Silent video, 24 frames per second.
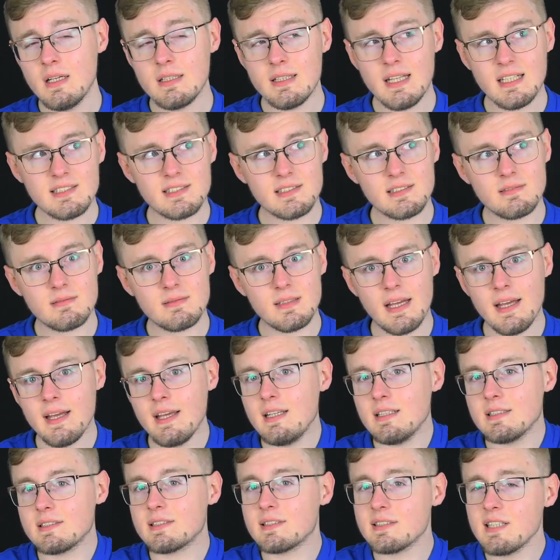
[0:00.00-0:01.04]
That's
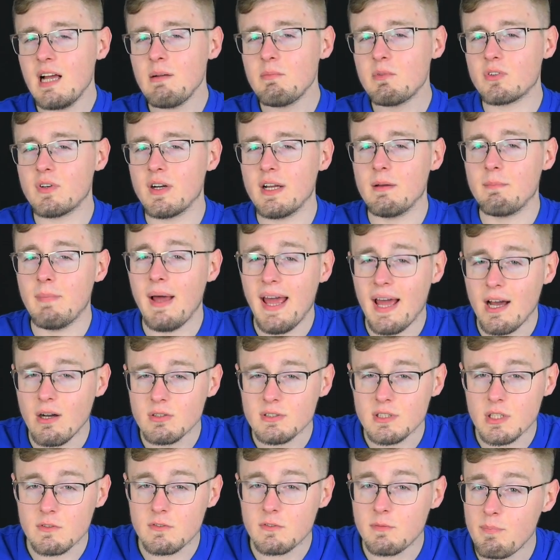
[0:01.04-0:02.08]
a summary
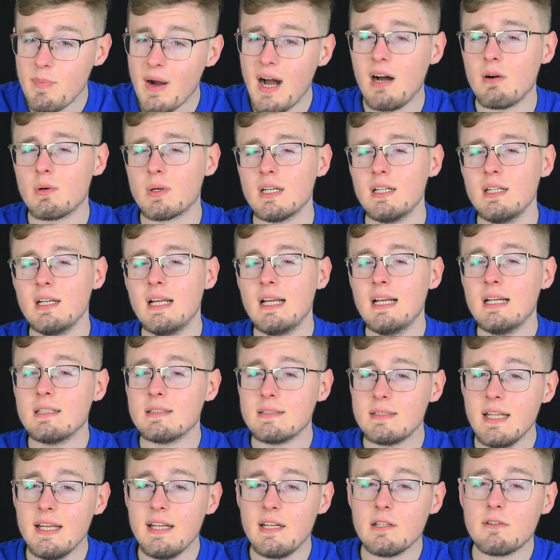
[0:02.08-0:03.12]
amount of power
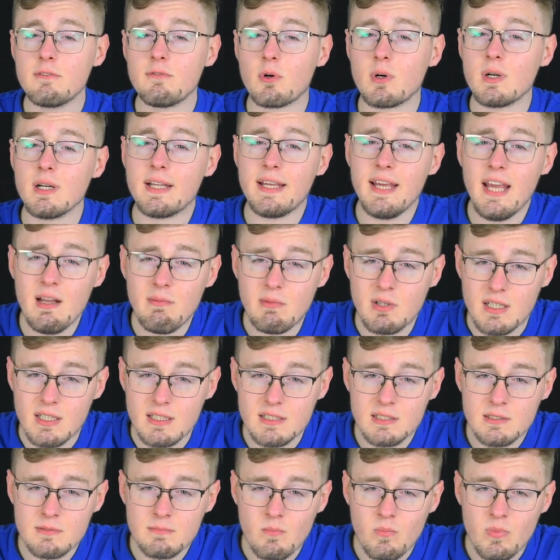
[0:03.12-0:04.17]
needed for
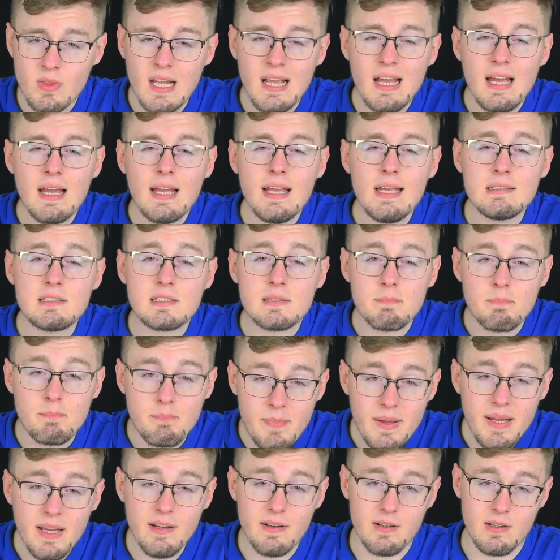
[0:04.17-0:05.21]
cameras. It's
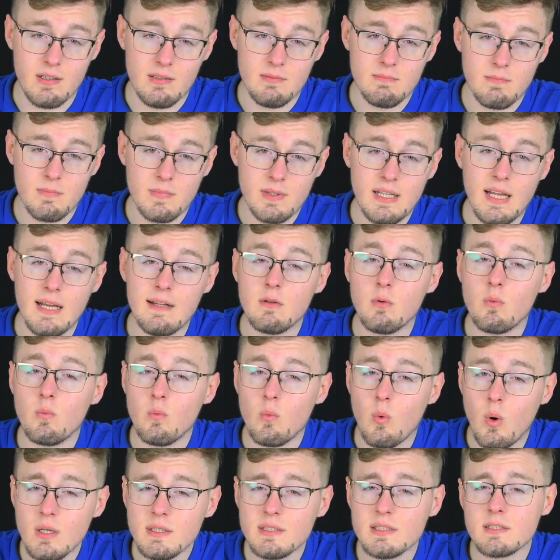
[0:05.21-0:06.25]
bigger than
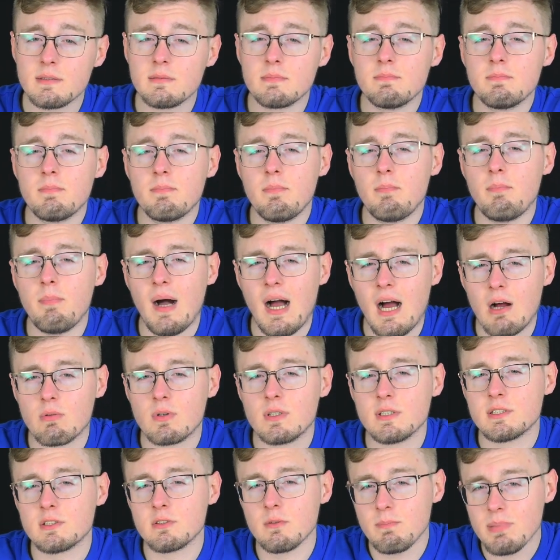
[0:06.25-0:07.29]
what
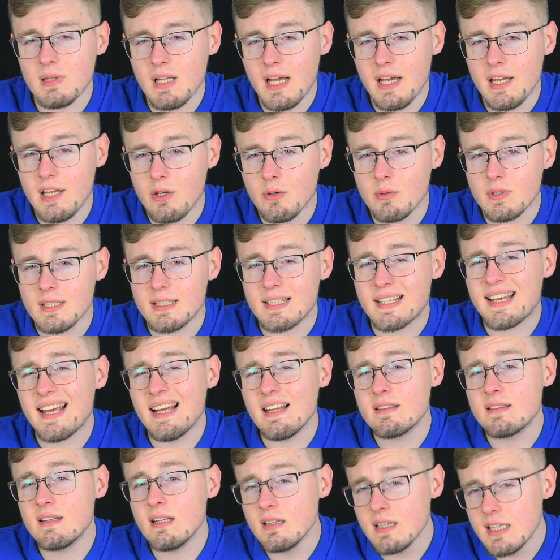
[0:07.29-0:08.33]
power supply unit
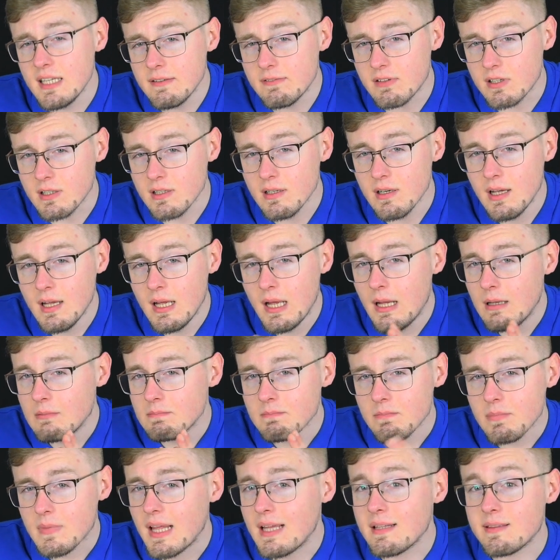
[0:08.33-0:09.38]
can deliver,
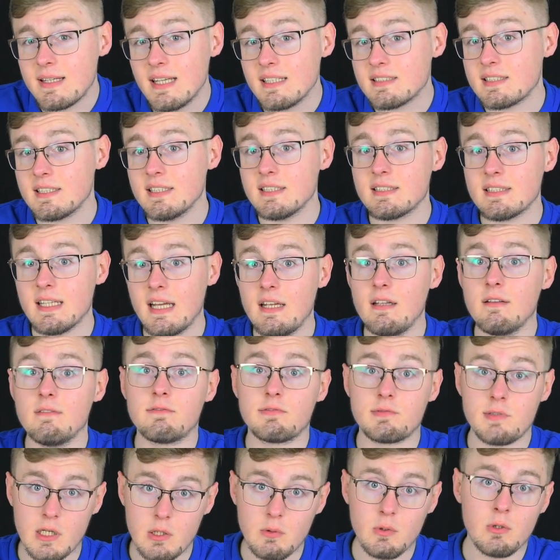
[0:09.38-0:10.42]
and this is a
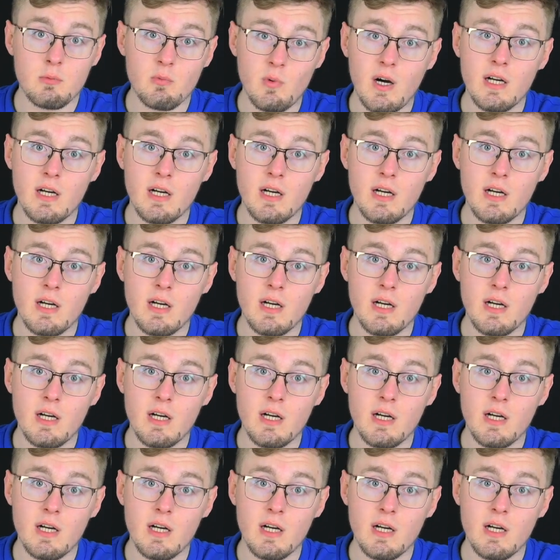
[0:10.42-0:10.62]
frequent